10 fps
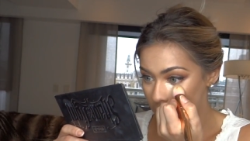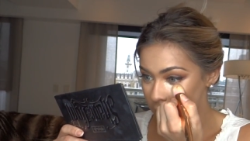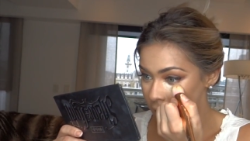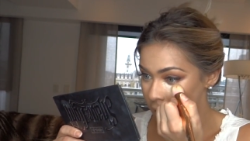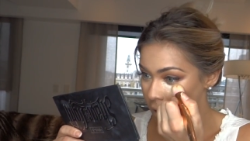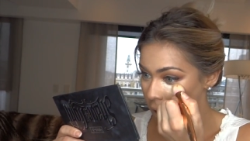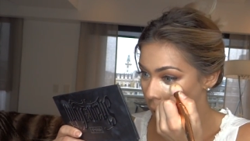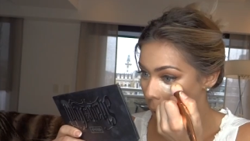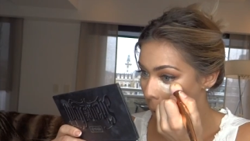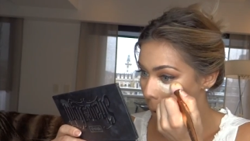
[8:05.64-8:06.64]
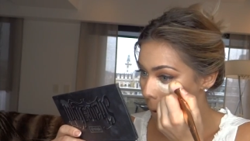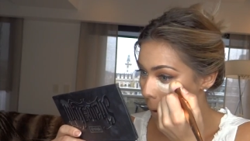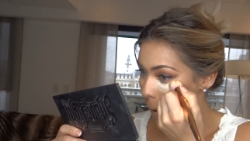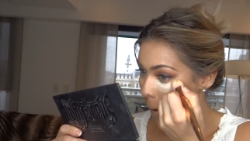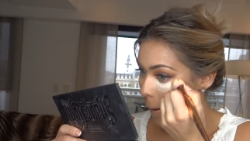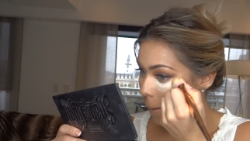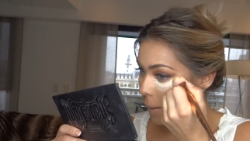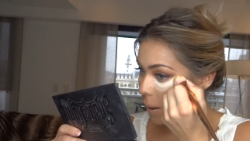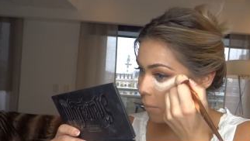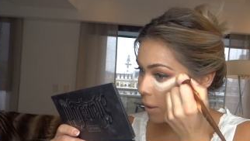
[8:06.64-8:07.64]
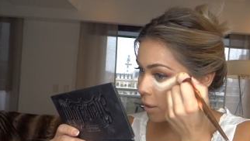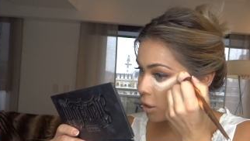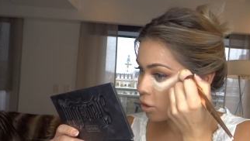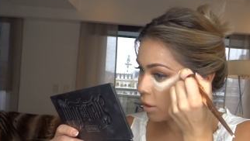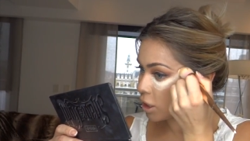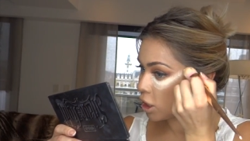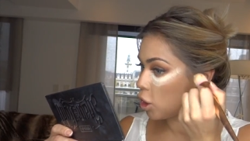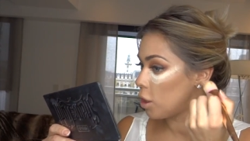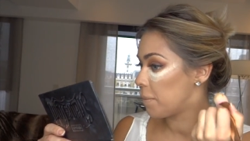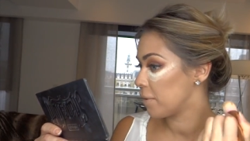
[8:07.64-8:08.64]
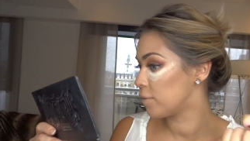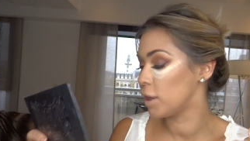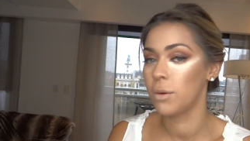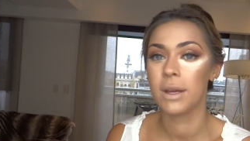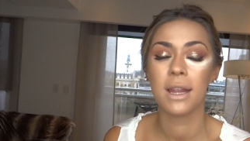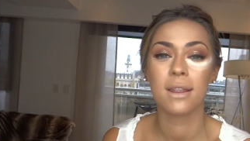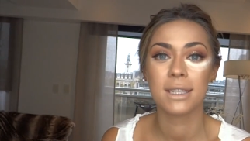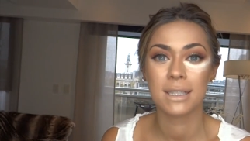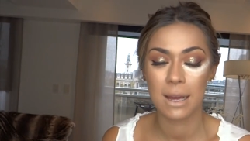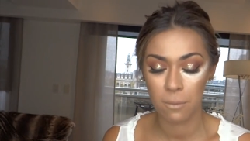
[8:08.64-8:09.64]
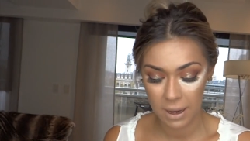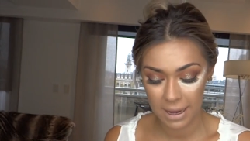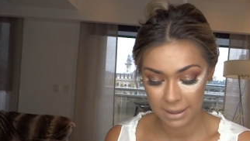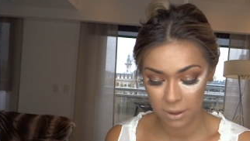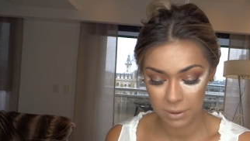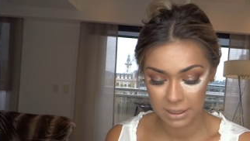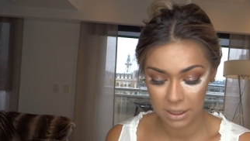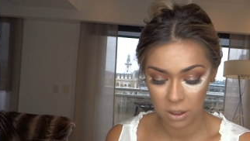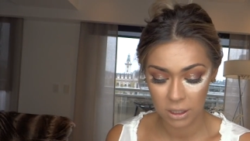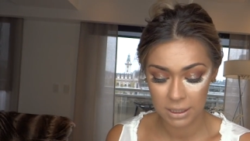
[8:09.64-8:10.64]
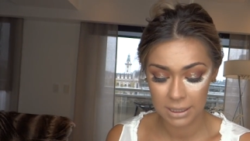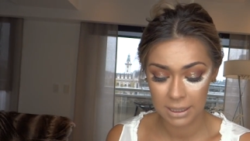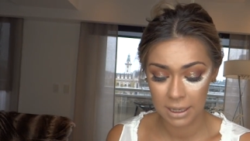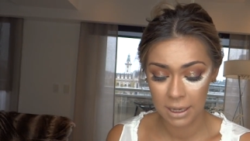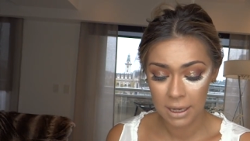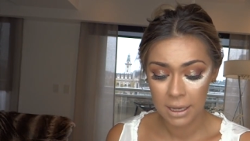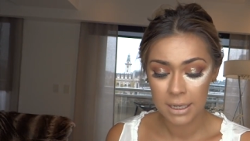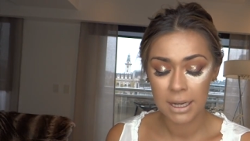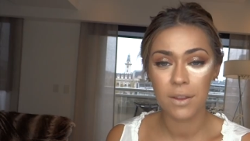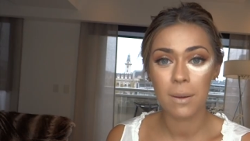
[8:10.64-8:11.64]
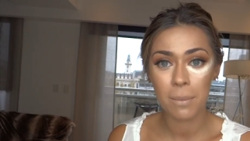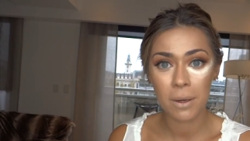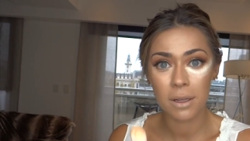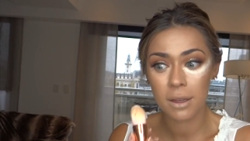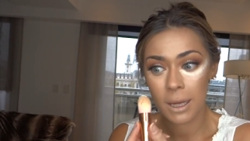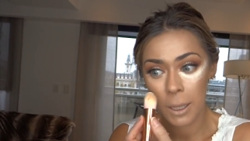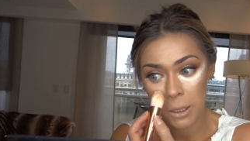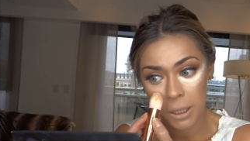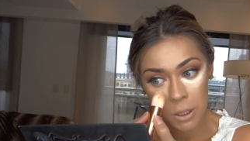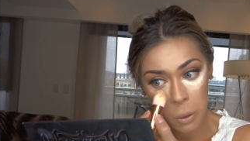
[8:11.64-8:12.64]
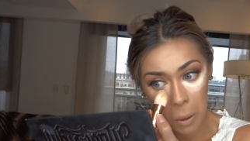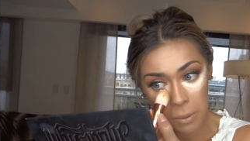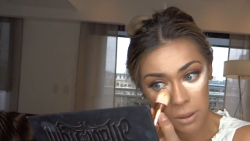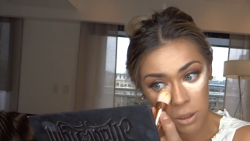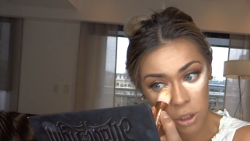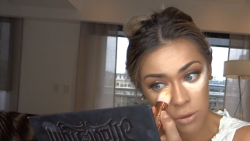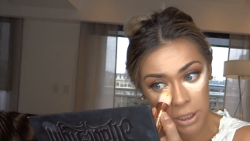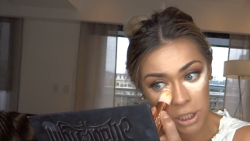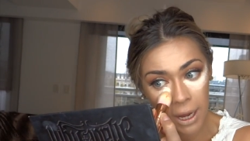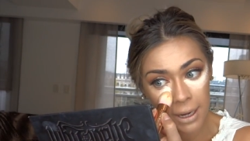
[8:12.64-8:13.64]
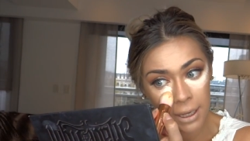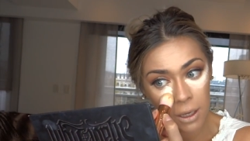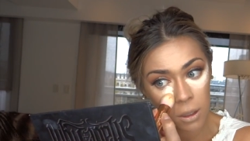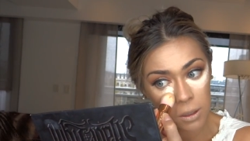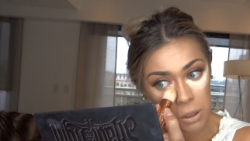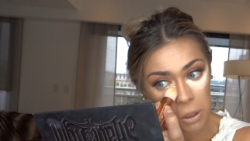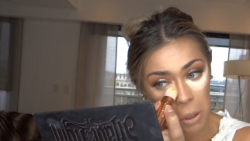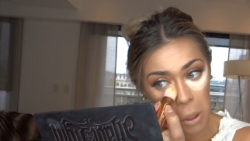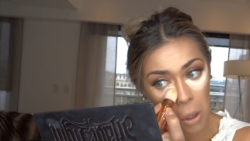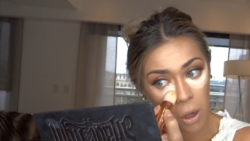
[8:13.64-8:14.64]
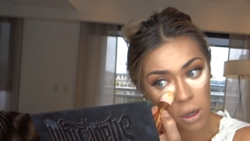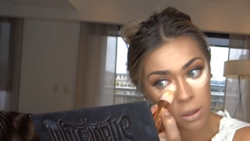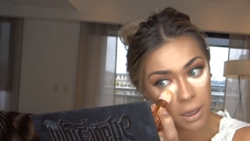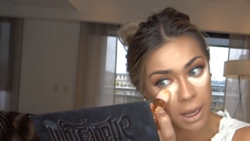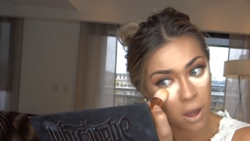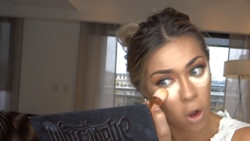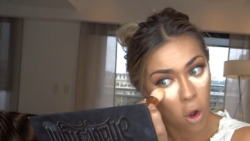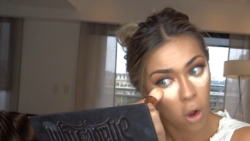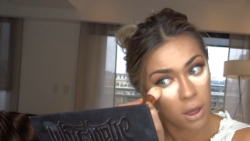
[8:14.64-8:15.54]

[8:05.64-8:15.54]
underneath our eye, and we're going to stretch it up, following the same way that we did the concealer. Now the important thing is to always stretch any contour or thing